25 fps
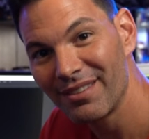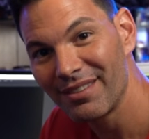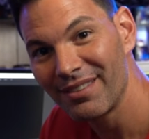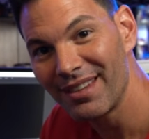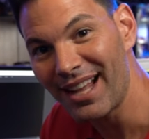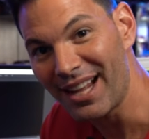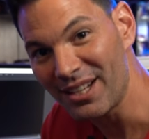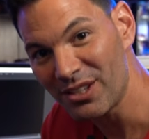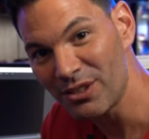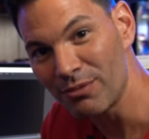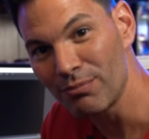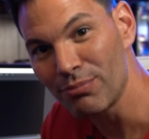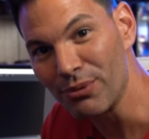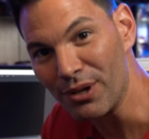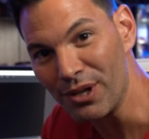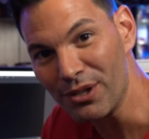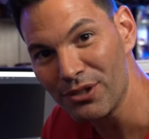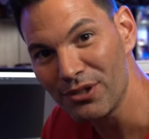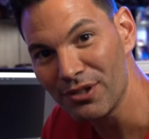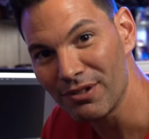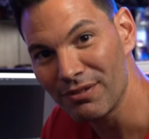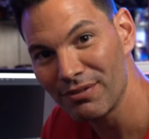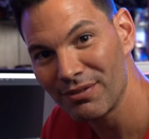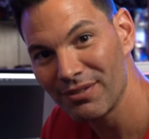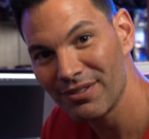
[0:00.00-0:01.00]
That's
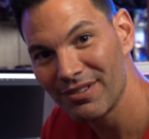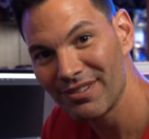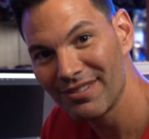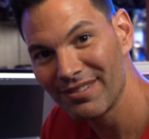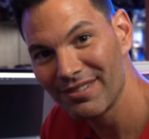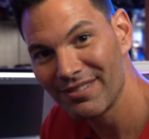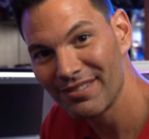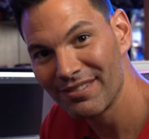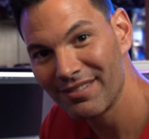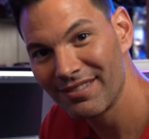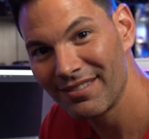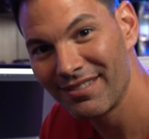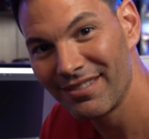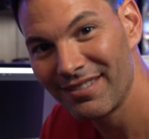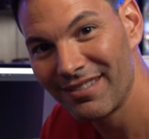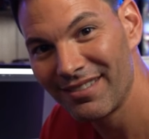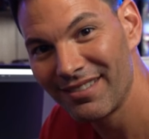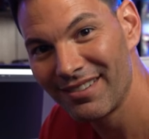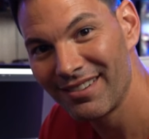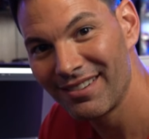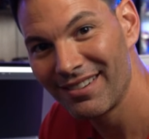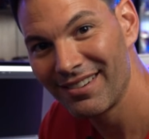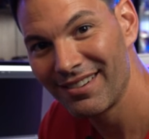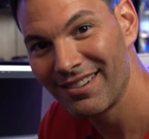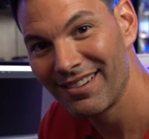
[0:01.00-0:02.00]
impressive.
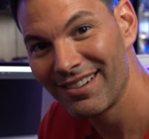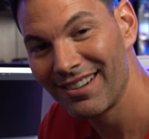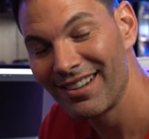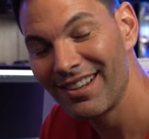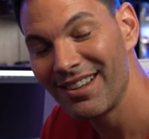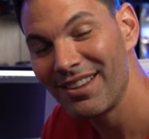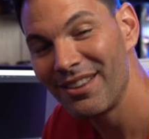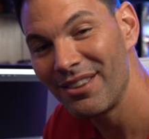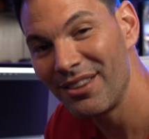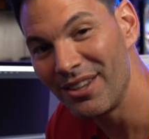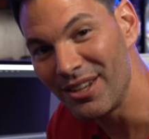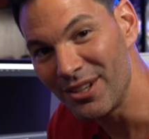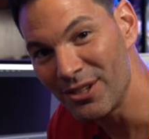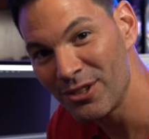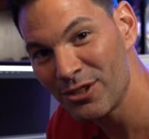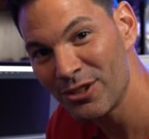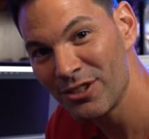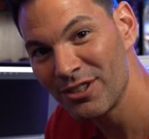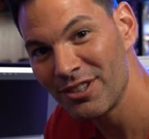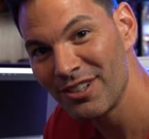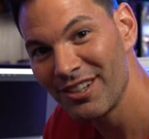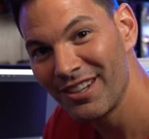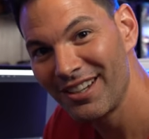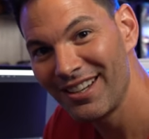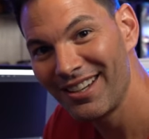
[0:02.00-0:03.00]

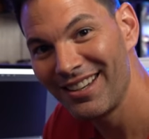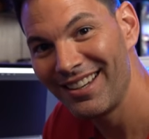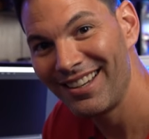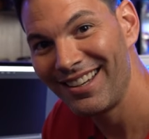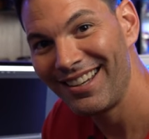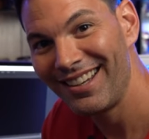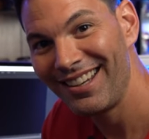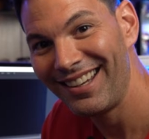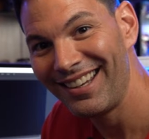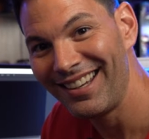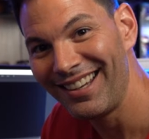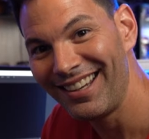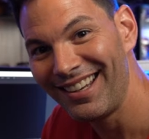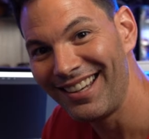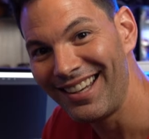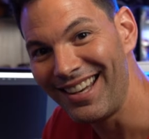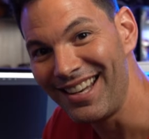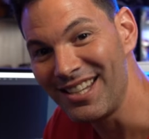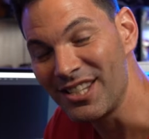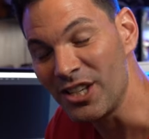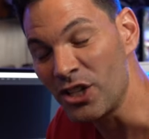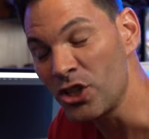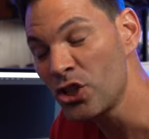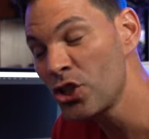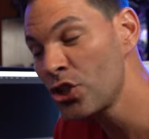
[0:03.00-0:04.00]
This
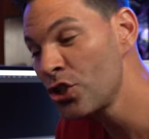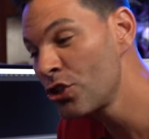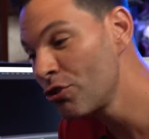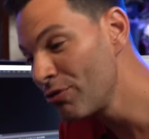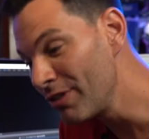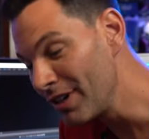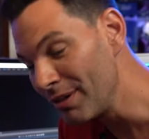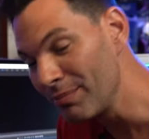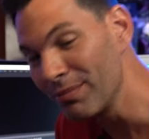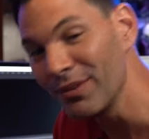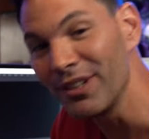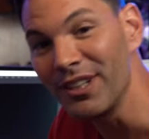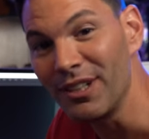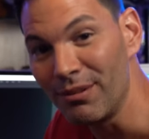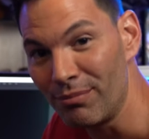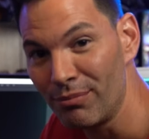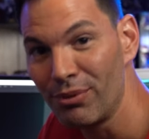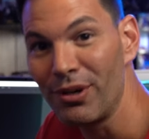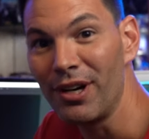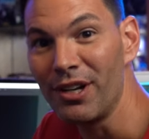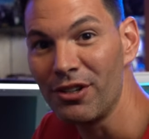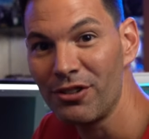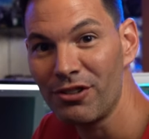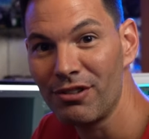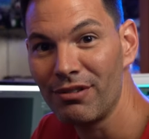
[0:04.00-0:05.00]
is extremely
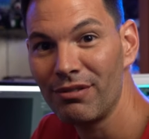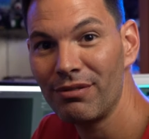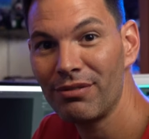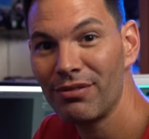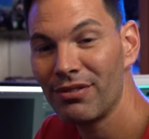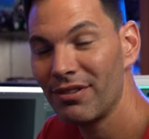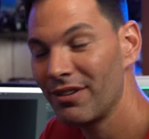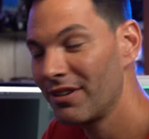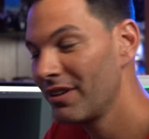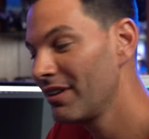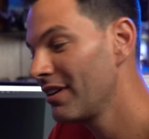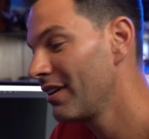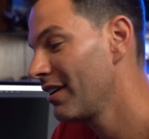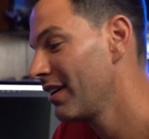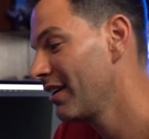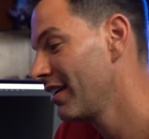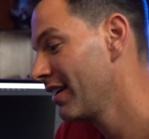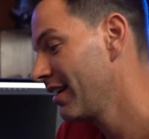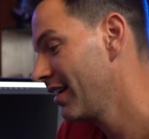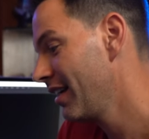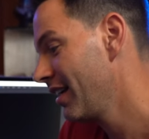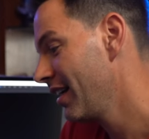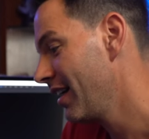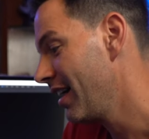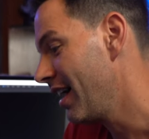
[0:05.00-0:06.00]
impressive.
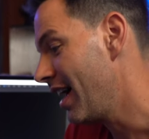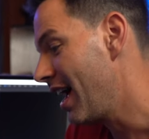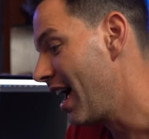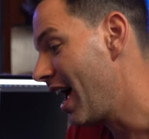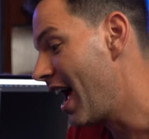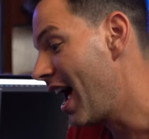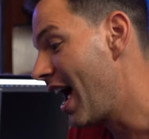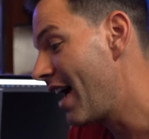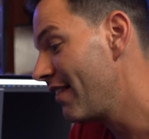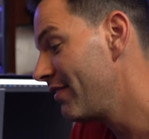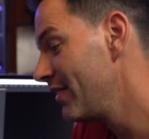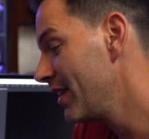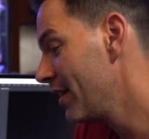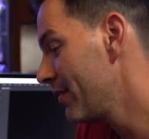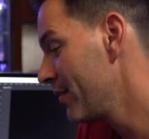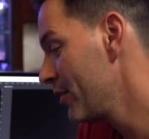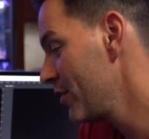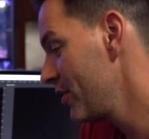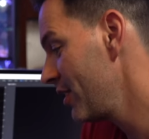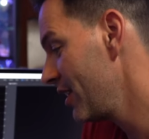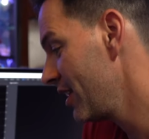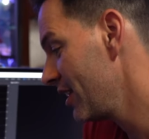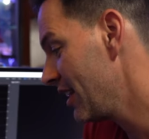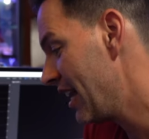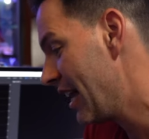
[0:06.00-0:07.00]
I've never
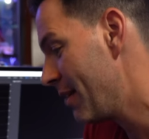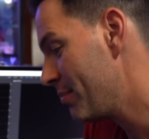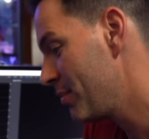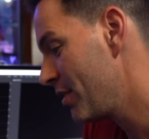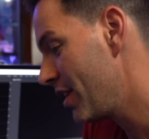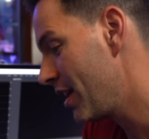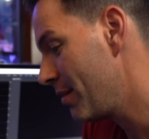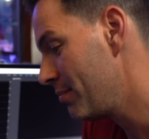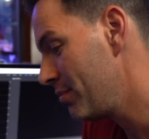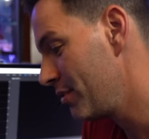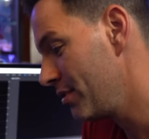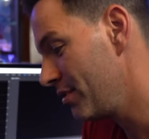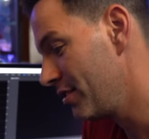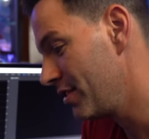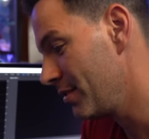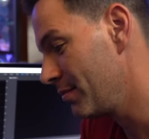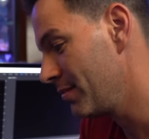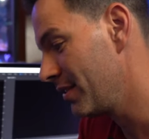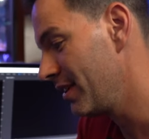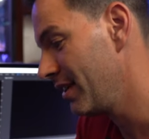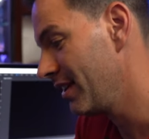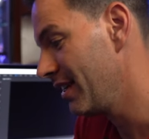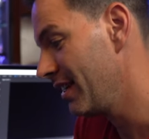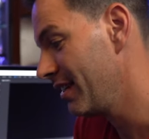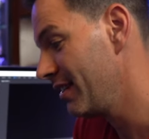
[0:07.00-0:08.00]
seen a laptop do
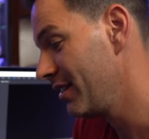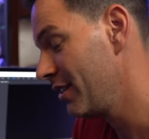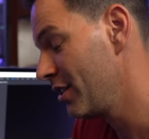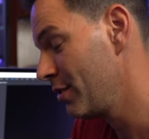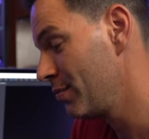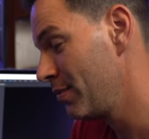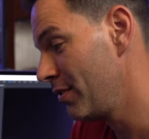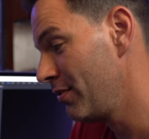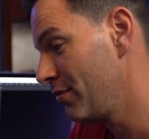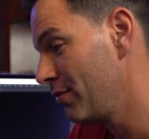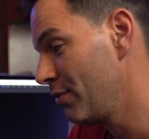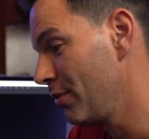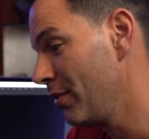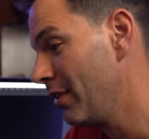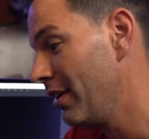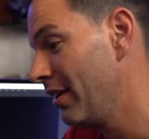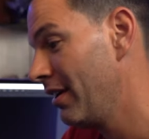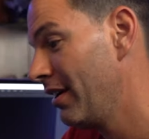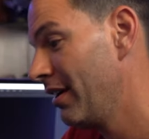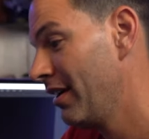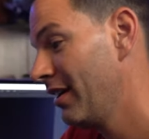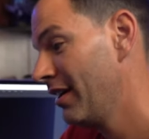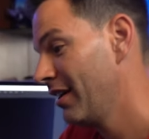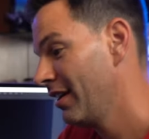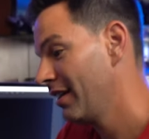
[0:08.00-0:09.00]
something like this before,
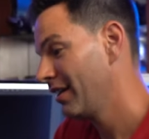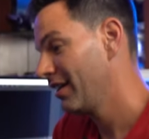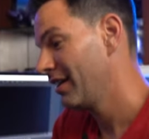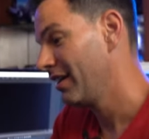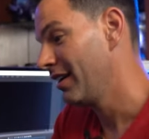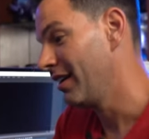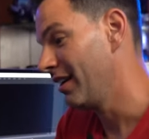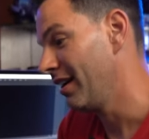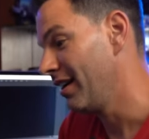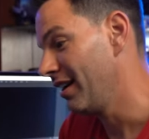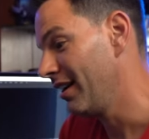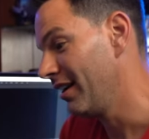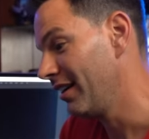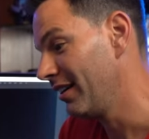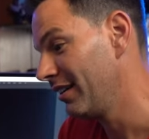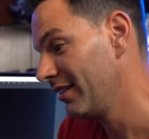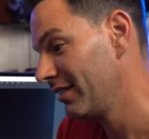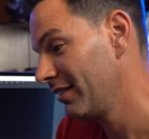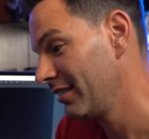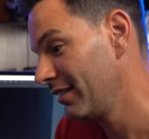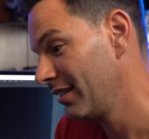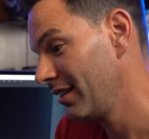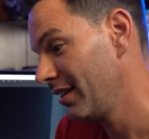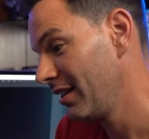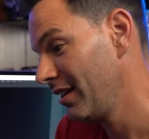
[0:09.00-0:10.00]
at
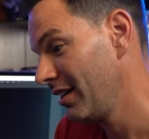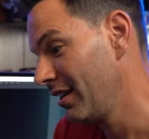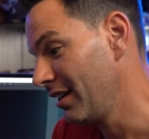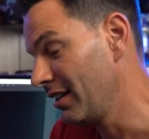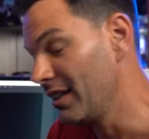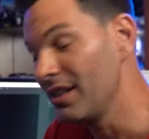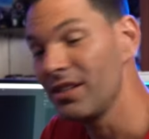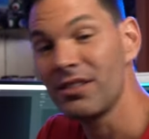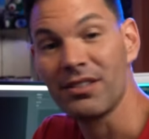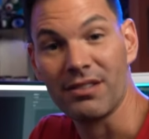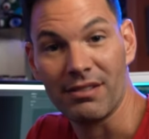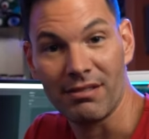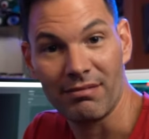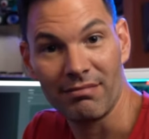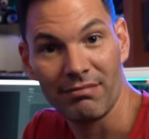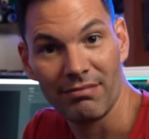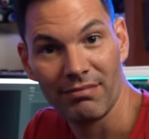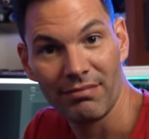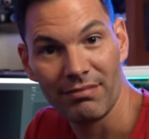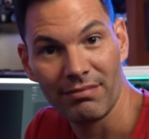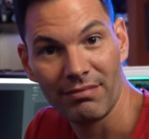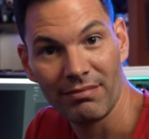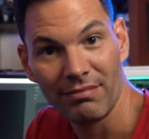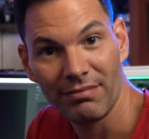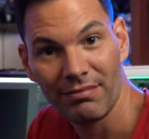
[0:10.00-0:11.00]
least
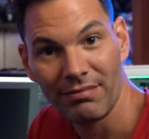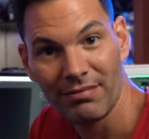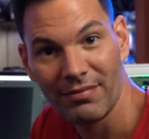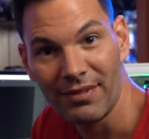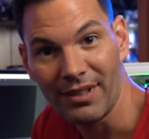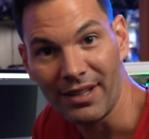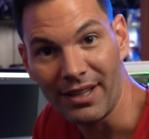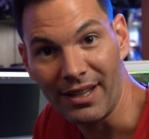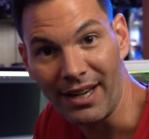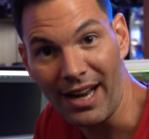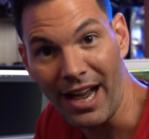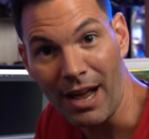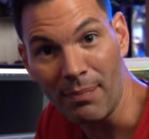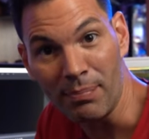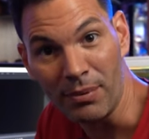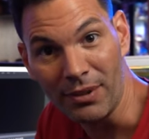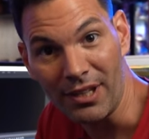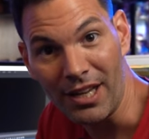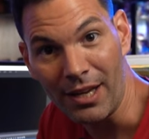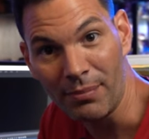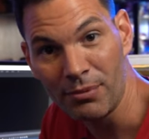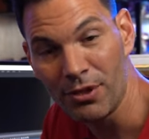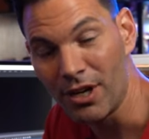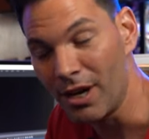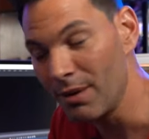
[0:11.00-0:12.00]
an Apple
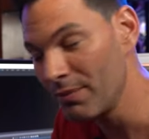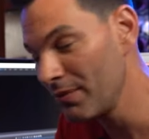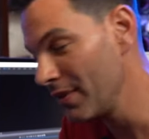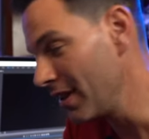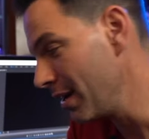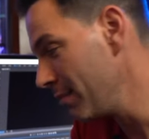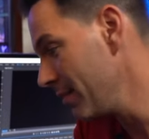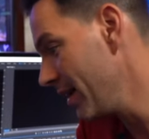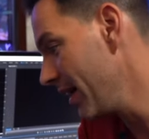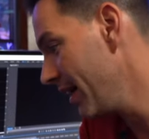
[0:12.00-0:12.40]
laptop for that